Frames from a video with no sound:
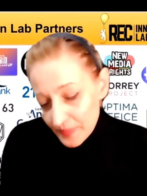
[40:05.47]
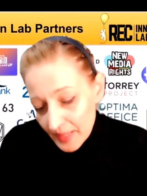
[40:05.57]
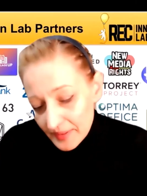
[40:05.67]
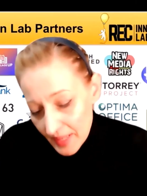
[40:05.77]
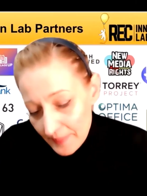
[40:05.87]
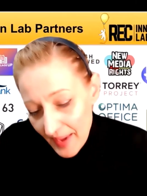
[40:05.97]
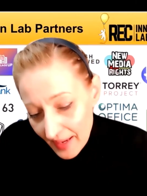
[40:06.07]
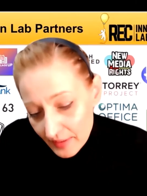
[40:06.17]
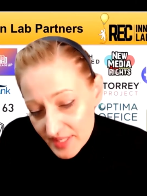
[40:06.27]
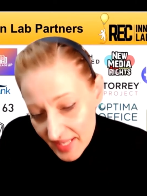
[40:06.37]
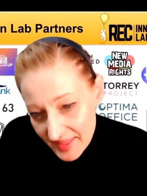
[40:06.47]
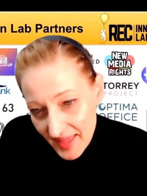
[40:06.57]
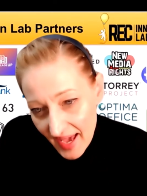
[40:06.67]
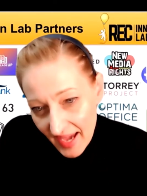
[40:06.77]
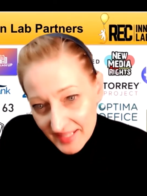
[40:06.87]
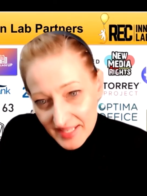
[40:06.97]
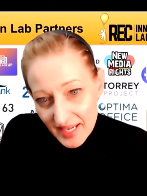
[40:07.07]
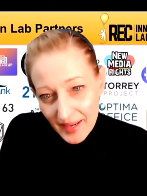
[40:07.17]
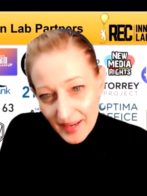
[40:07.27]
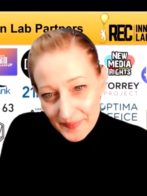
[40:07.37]
it, it matters in that
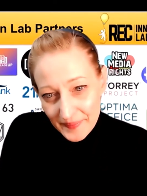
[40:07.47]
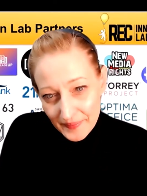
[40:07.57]
um,